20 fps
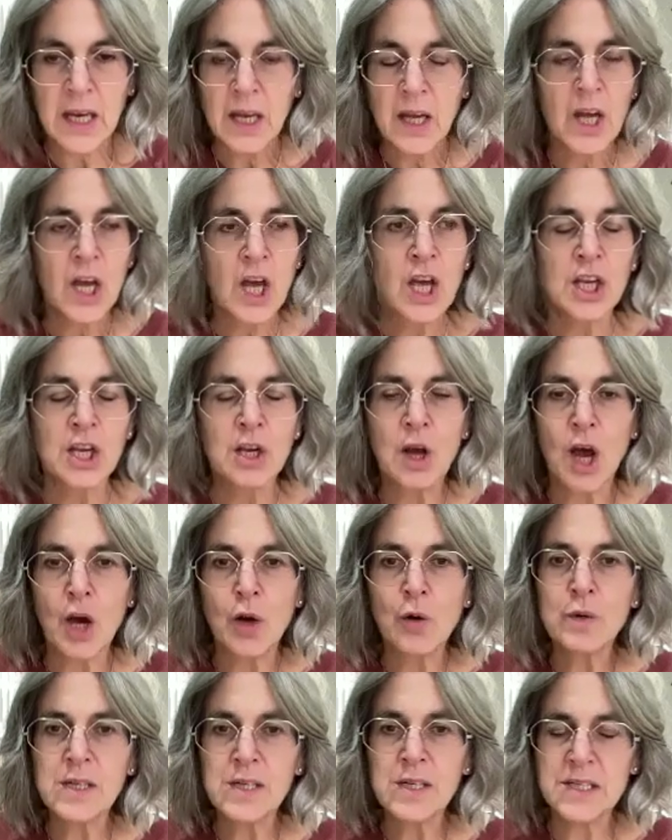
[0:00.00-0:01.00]
You only
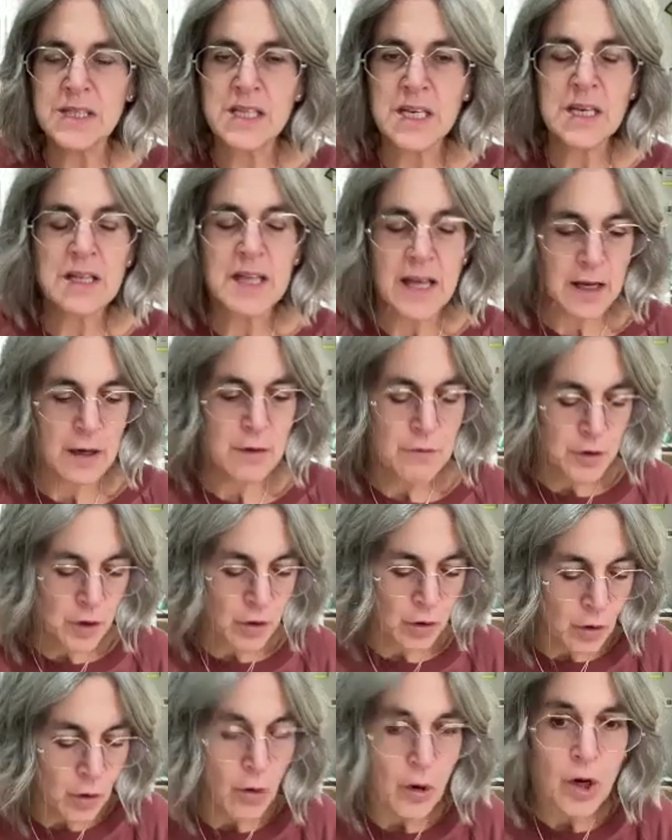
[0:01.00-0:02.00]
see that if
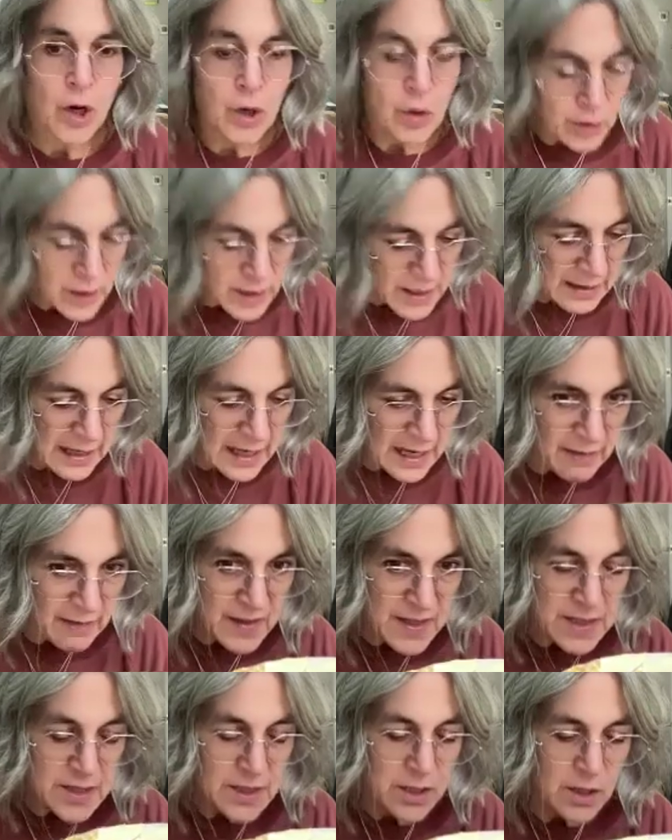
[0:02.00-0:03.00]
you're looking like
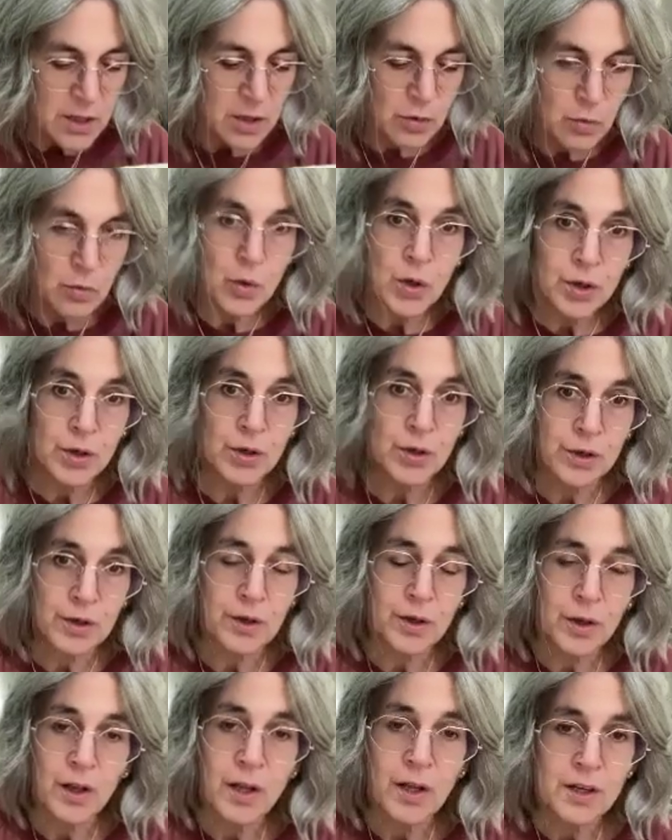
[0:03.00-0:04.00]
this at your work.